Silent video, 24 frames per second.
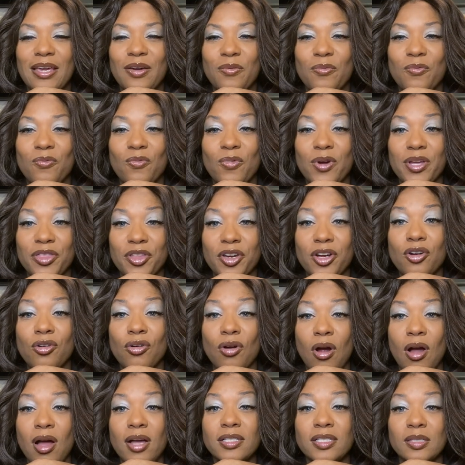with a
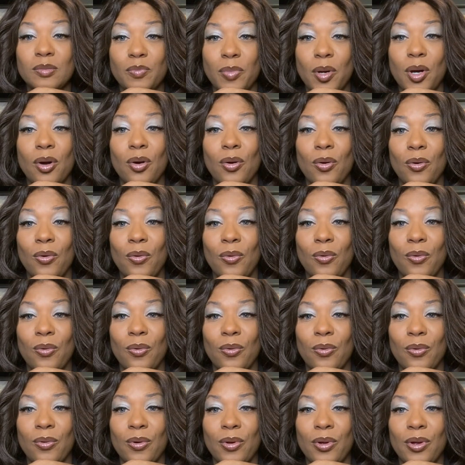crossbow
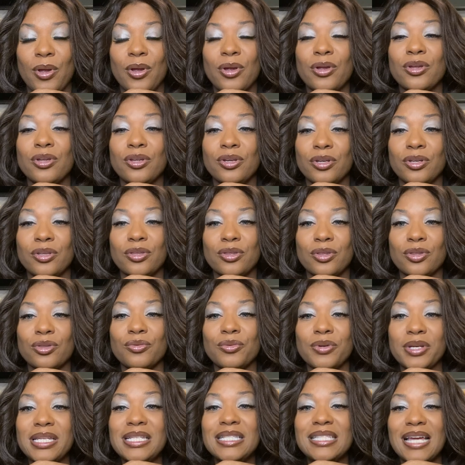
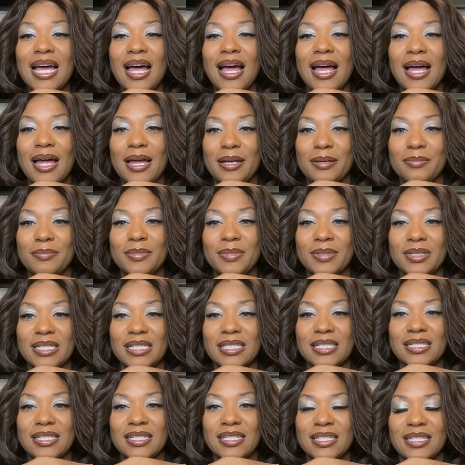three
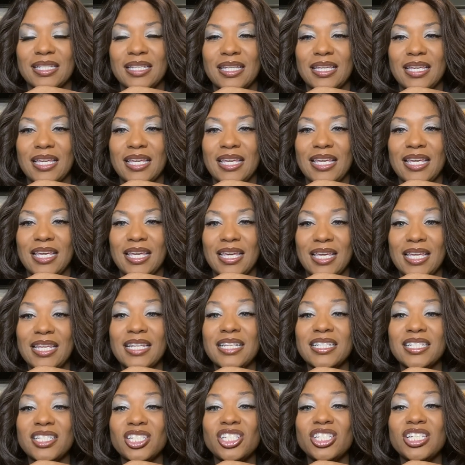times in
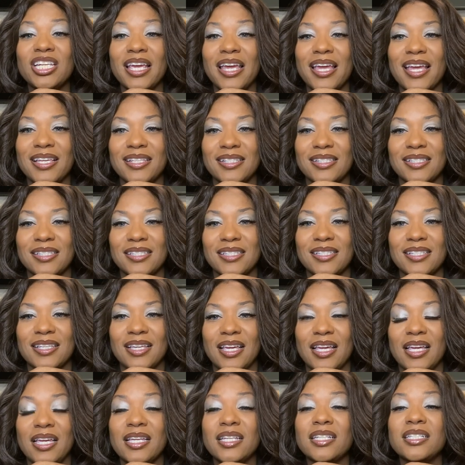his chest.
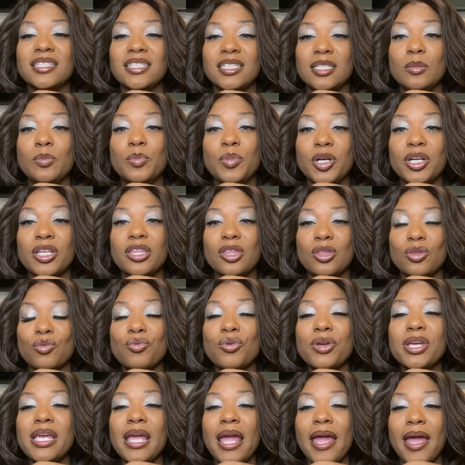She put
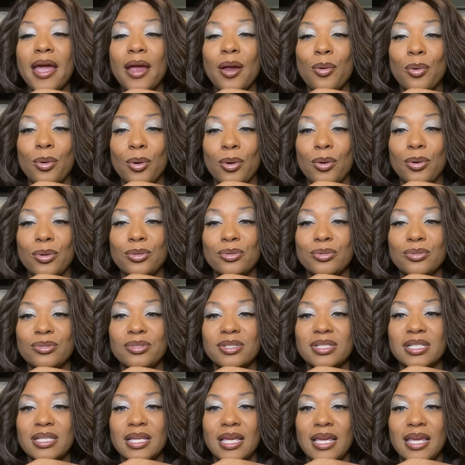three
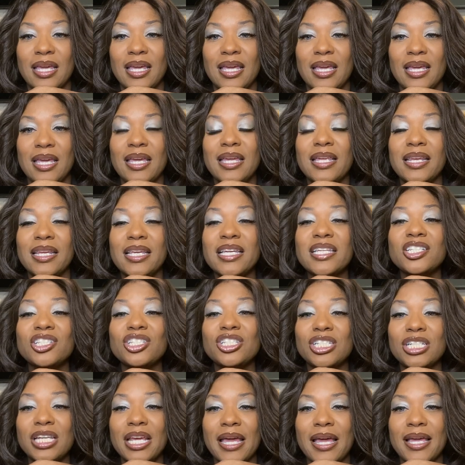arrows in his
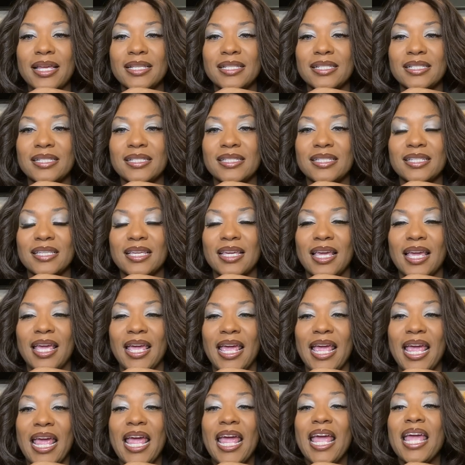chest
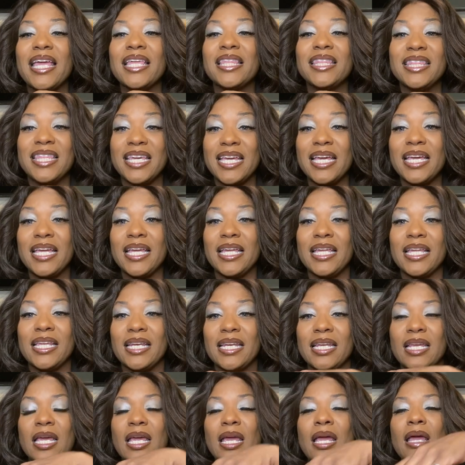and
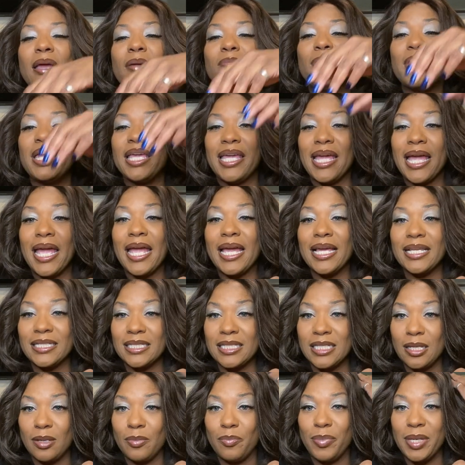then began
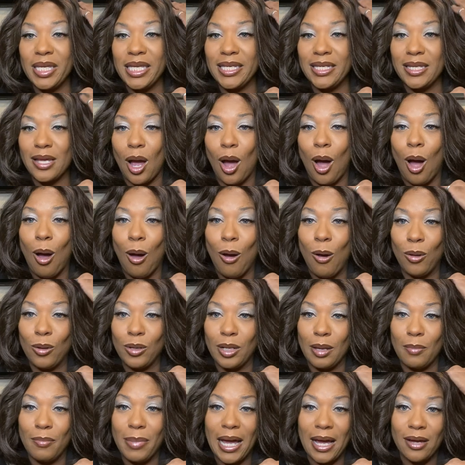to beat
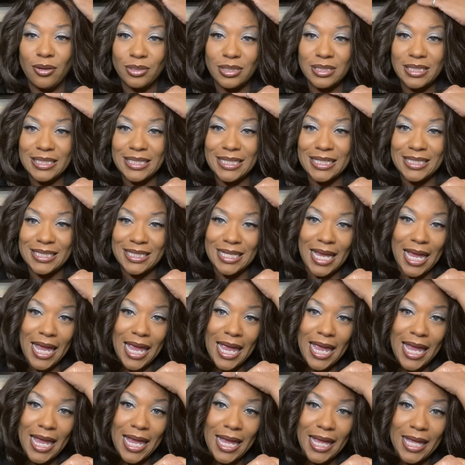all about his
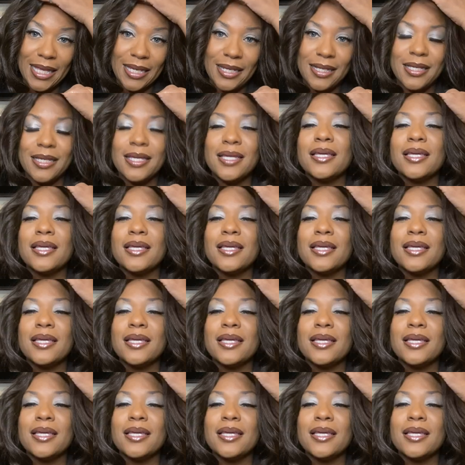head